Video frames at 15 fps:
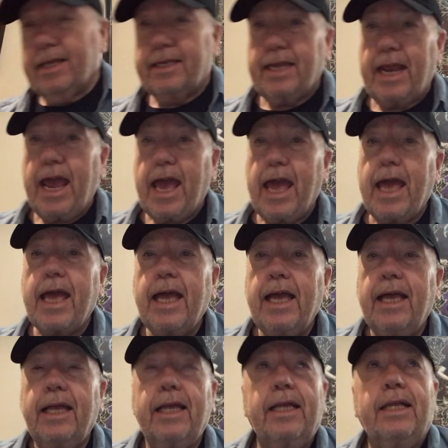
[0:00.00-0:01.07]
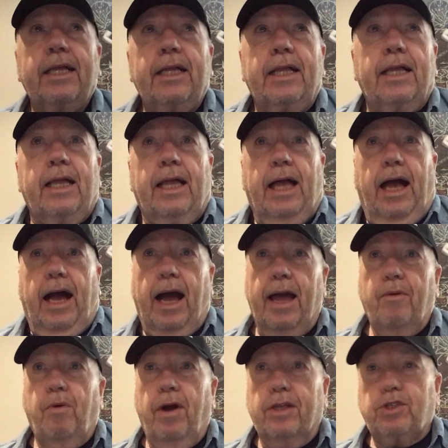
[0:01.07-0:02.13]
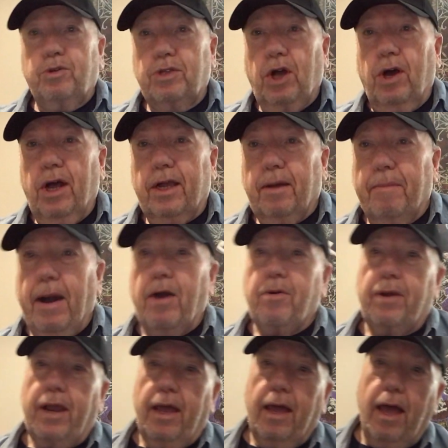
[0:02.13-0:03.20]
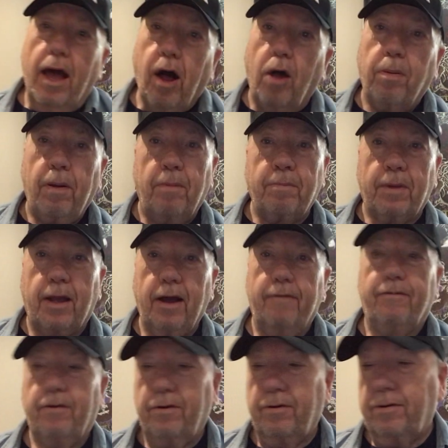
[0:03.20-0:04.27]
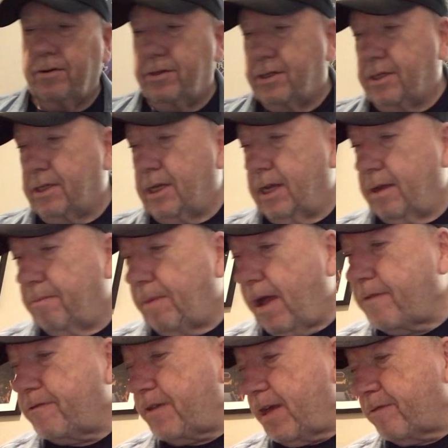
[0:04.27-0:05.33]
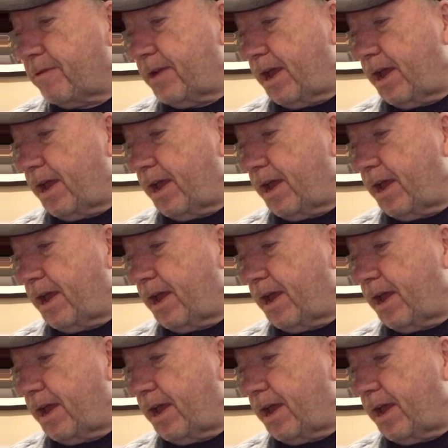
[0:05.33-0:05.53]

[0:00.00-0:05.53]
Today, I want to talk about album covers, my favorite